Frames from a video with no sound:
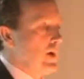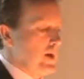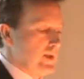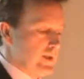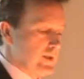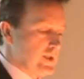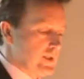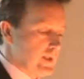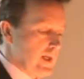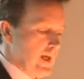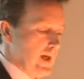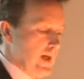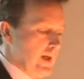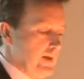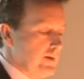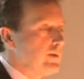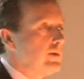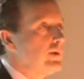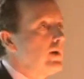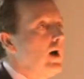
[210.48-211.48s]
to
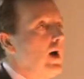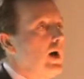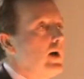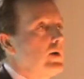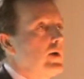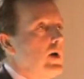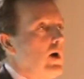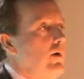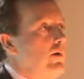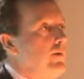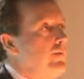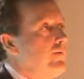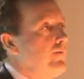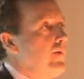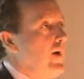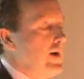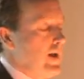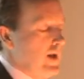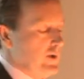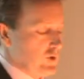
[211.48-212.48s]
understand our current
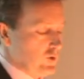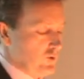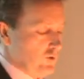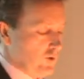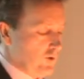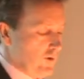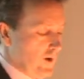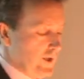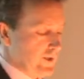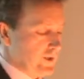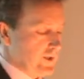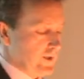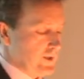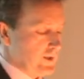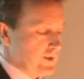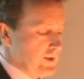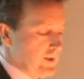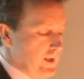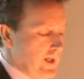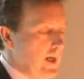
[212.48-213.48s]
financial
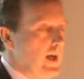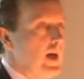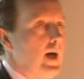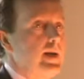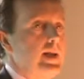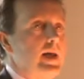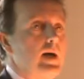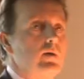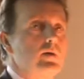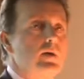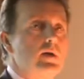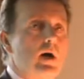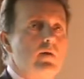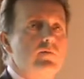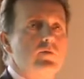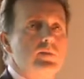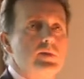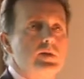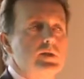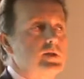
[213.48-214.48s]
crisis and how
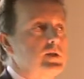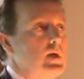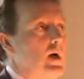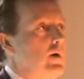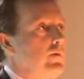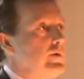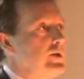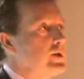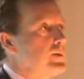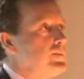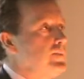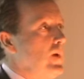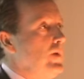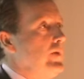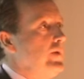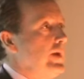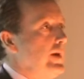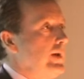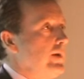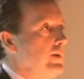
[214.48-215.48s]
governments are
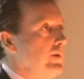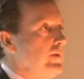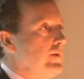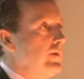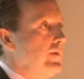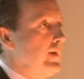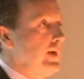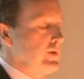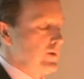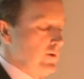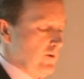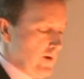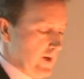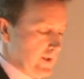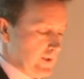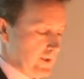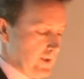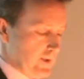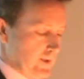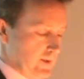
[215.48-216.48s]
responding to these
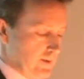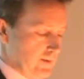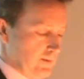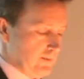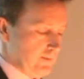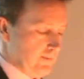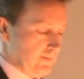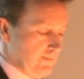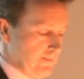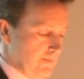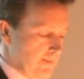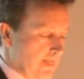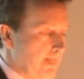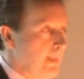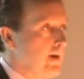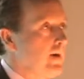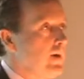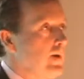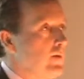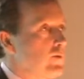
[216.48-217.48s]
crises
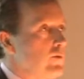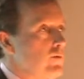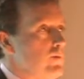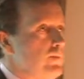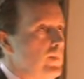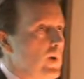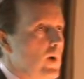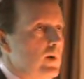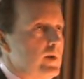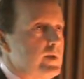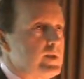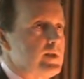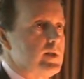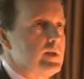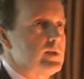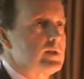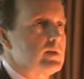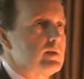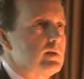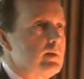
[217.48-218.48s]
through
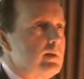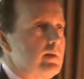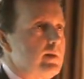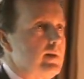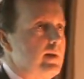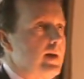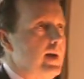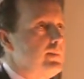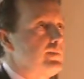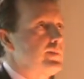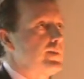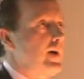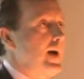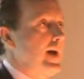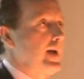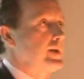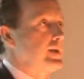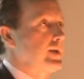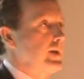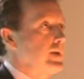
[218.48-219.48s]
policies and
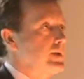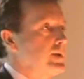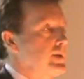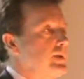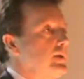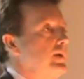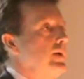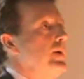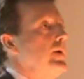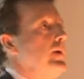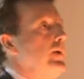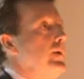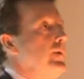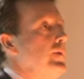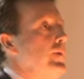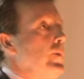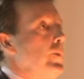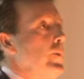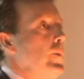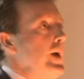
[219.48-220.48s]
practice
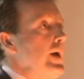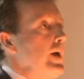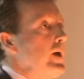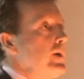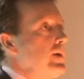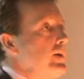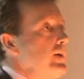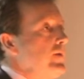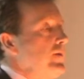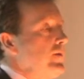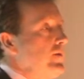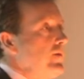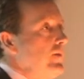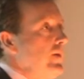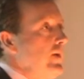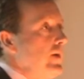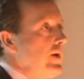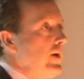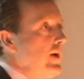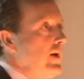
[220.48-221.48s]
that we
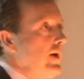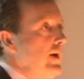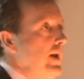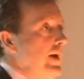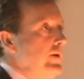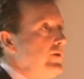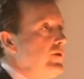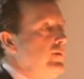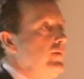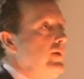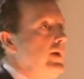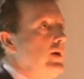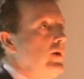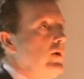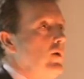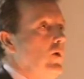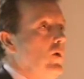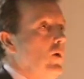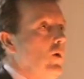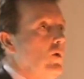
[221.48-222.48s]
collectively
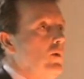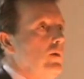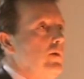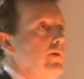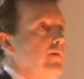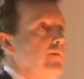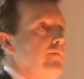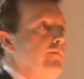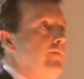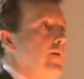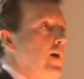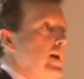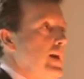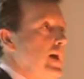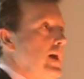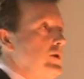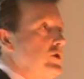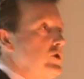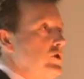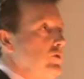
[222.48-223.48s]
call
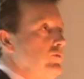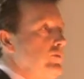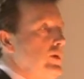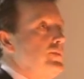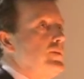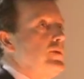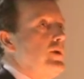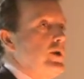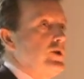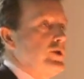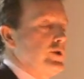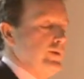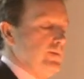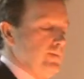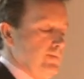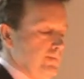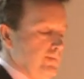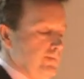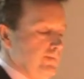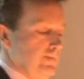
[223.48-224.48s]
financial repression.